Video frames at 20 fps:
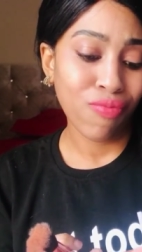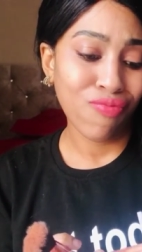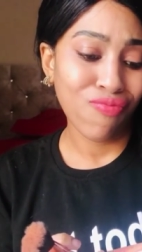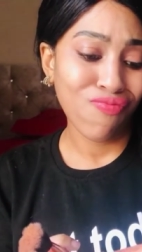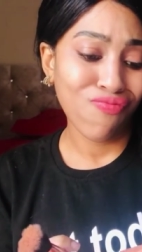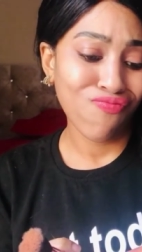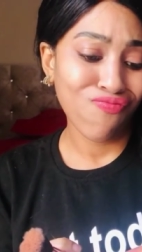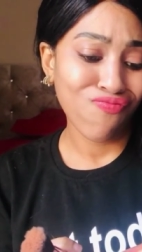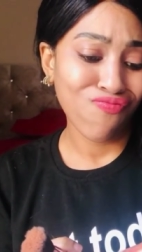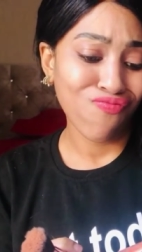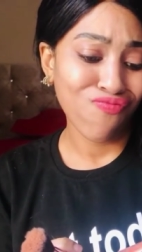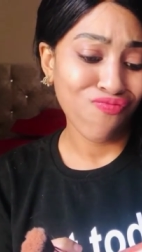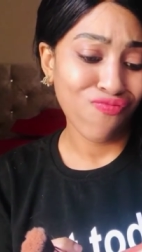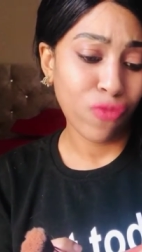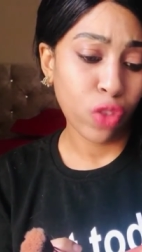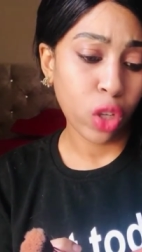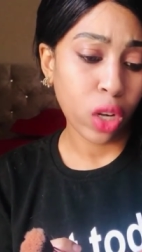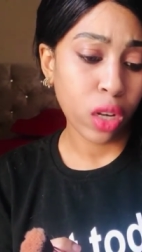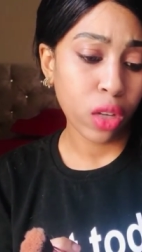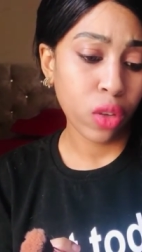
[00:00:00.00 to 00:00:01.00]
hmm
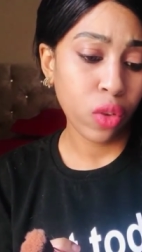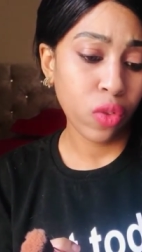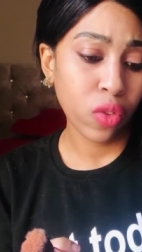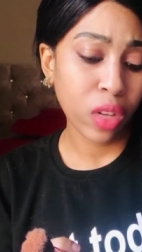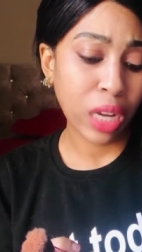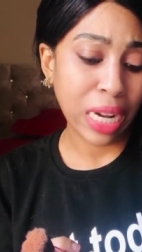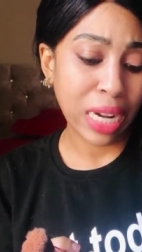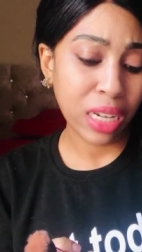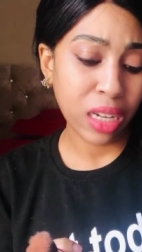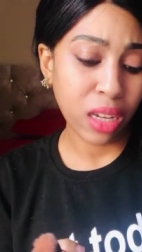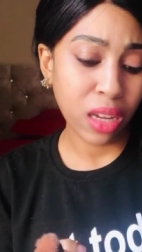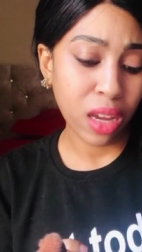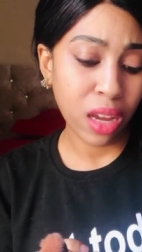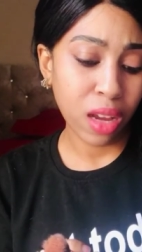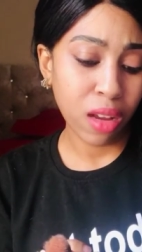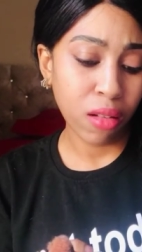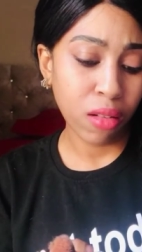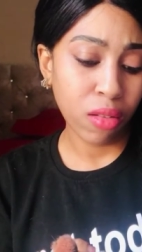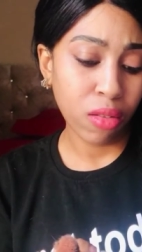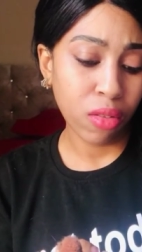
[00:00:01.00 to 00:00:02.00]
shall I use glitter
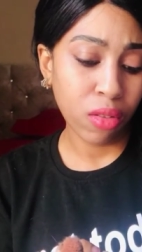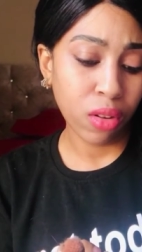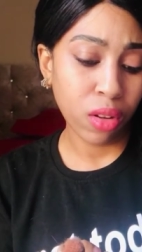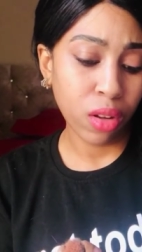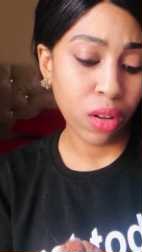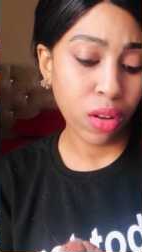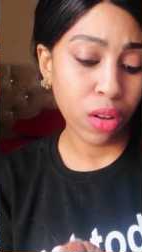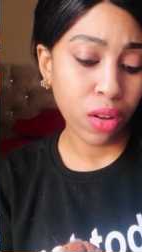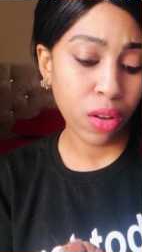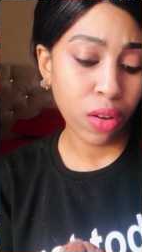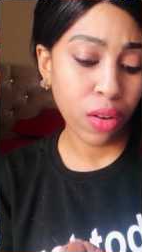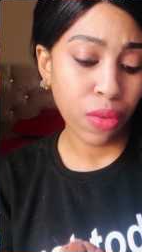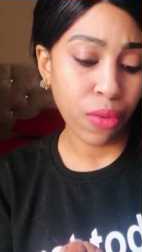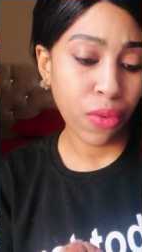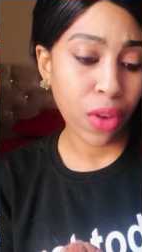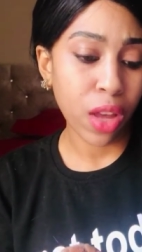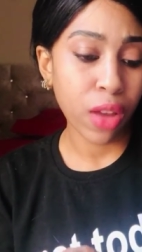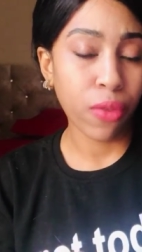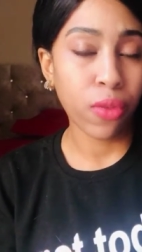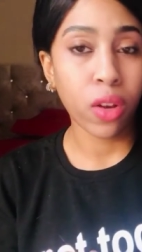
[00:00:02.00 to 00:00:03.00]
and
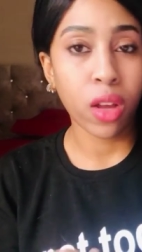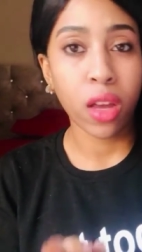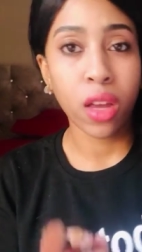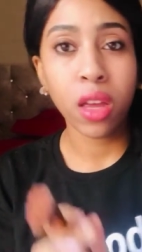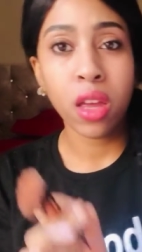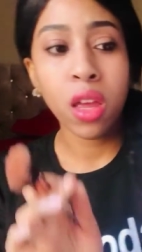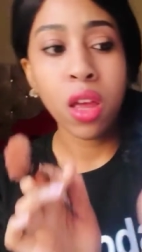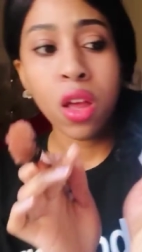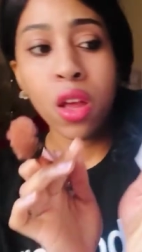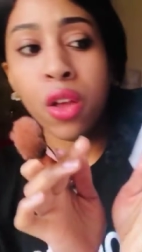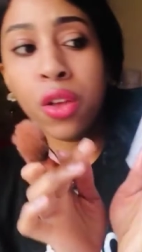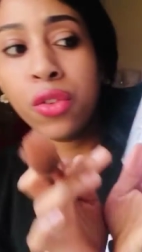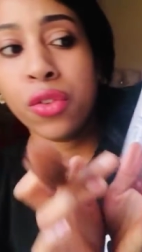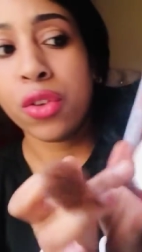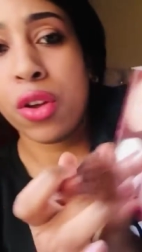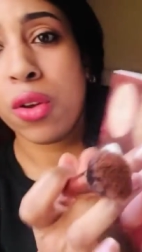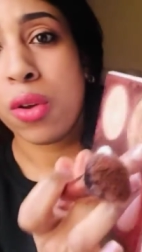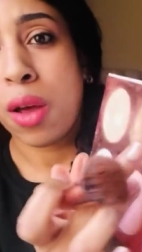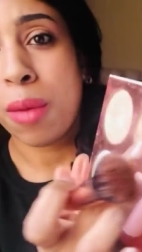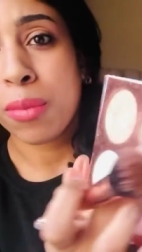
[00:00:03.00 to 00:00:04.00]
firefly
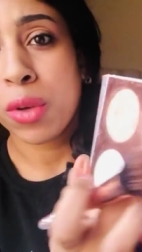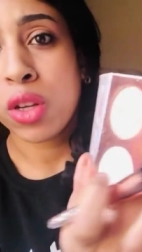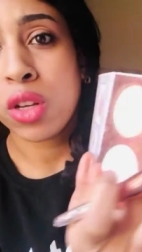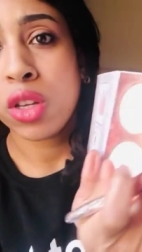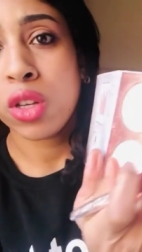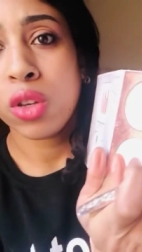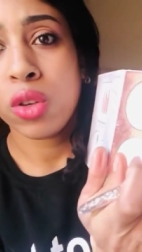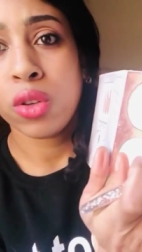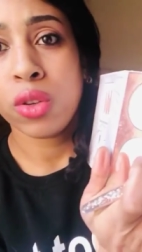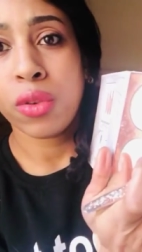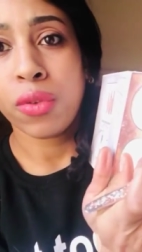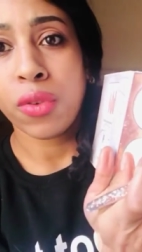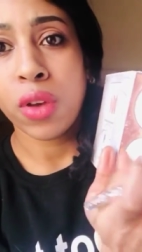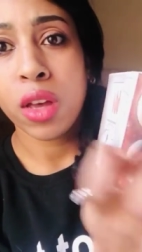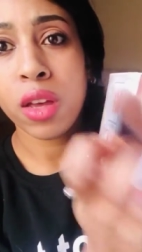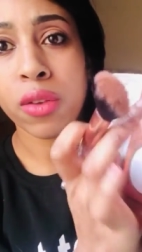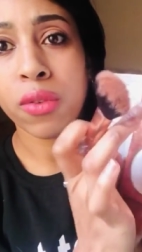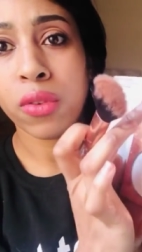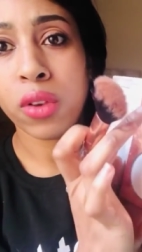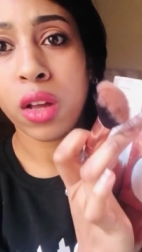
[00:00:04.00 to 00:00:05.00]
so I'm gonna use
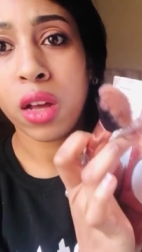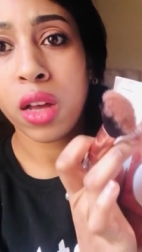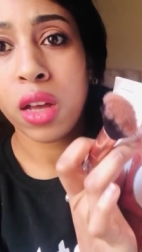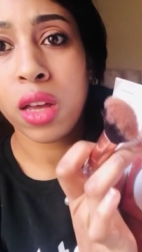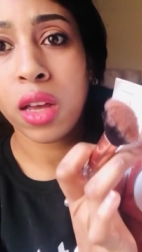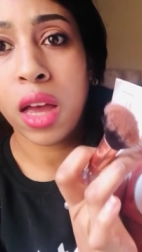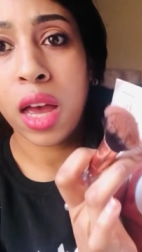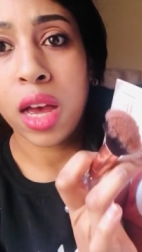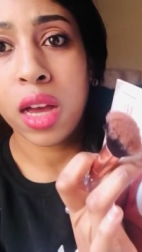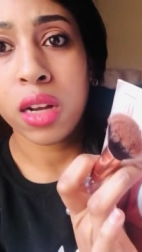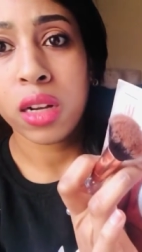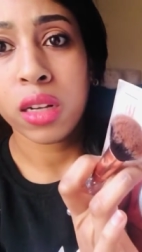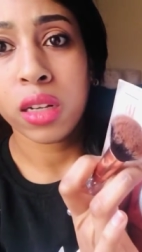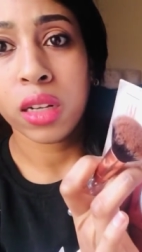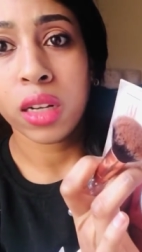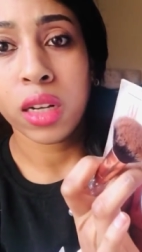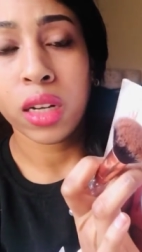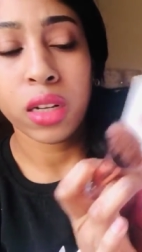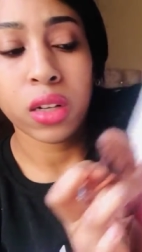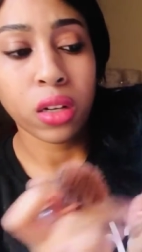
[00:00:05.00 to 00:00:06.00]
firefly and
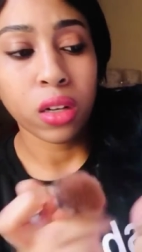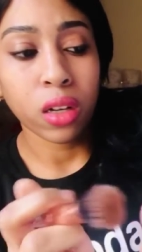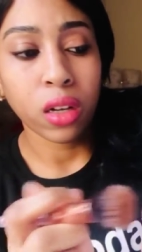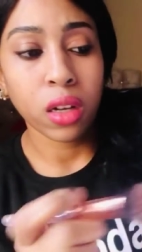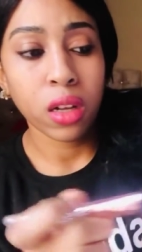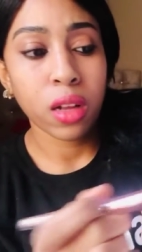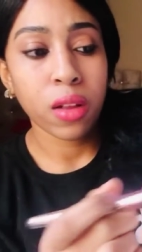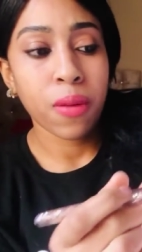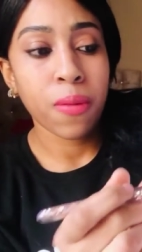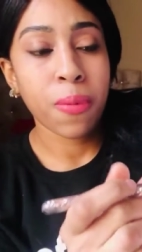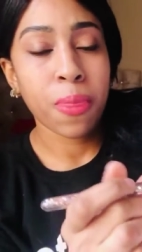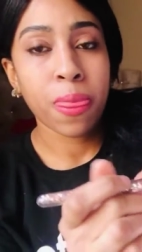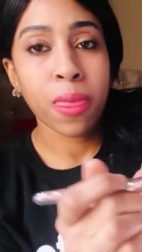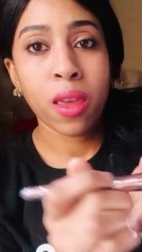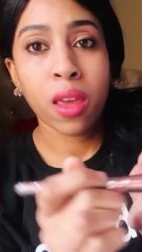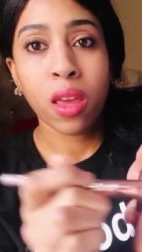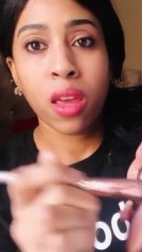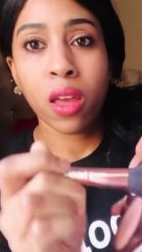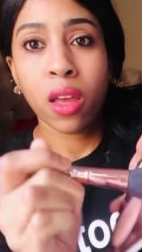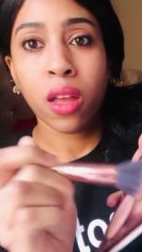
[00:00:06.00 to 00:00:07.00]
glitter
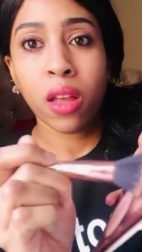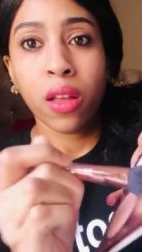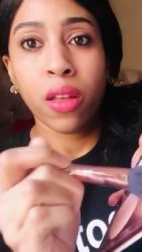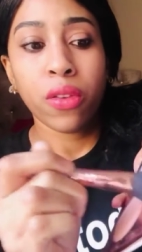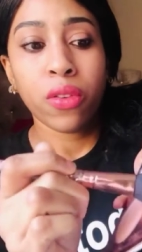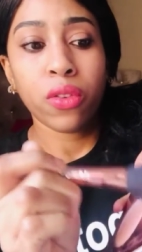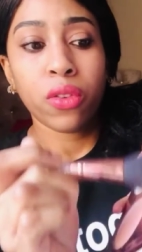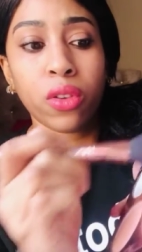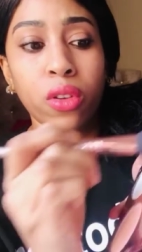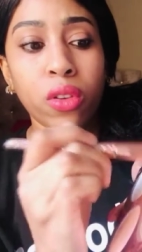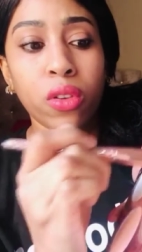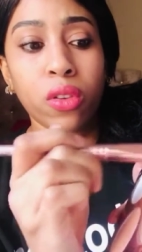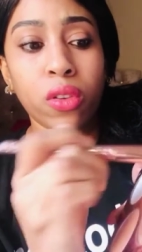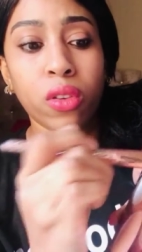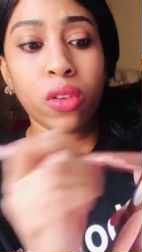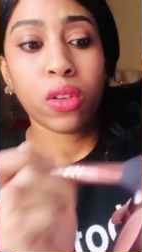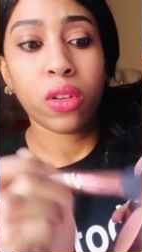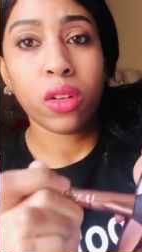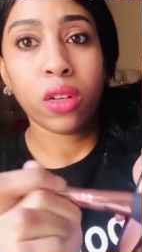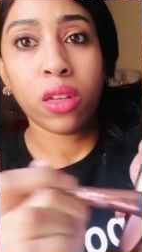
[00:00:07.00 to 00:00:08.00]
and
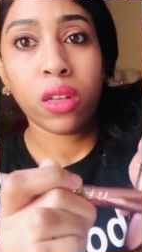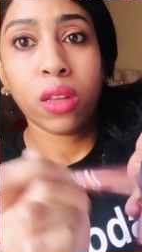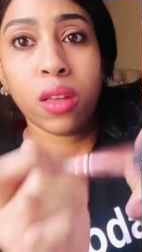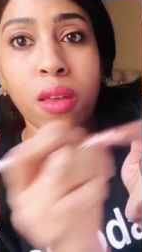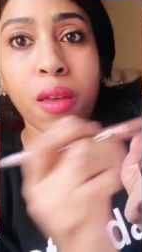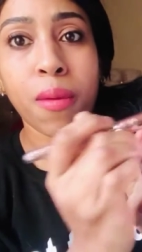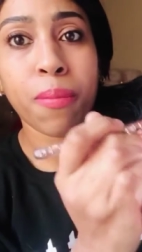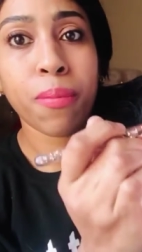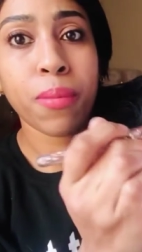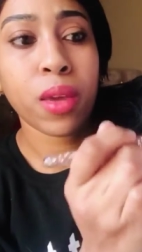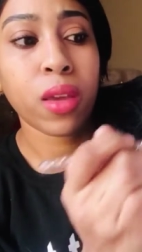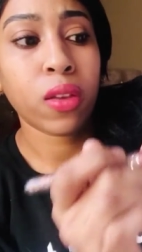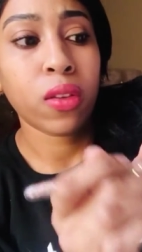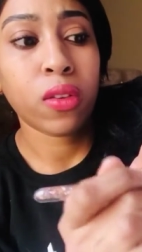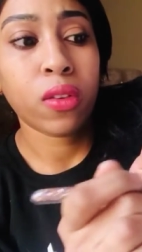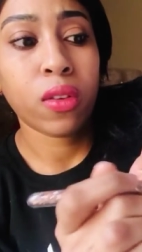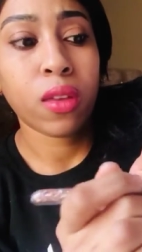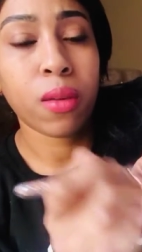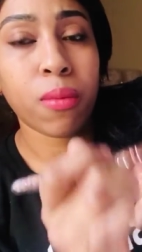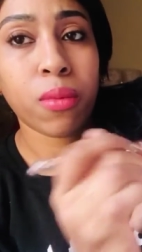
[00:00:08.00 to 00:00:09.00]
just
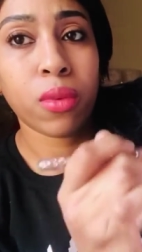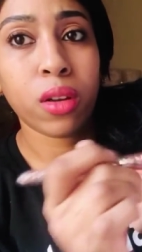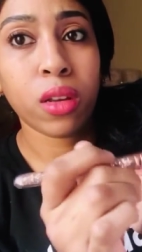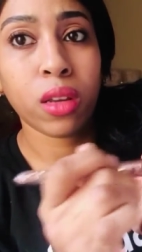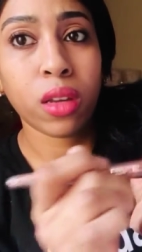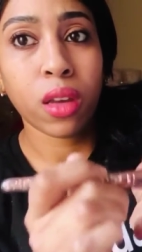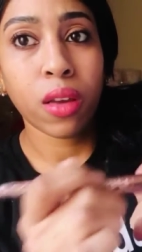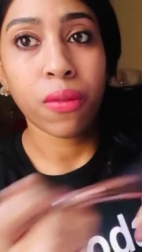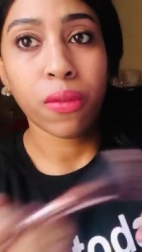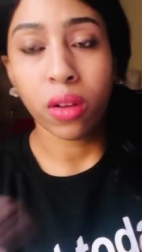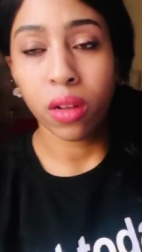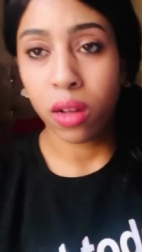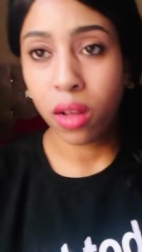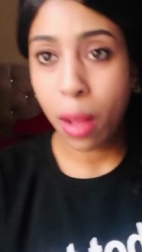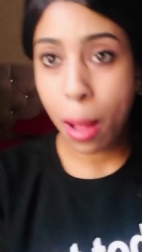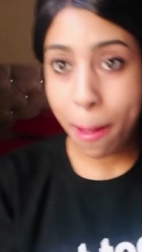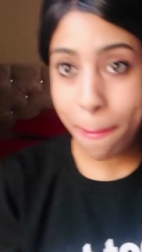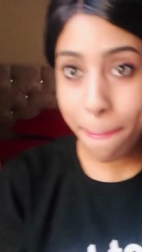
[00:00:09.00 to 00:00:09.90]
mix them together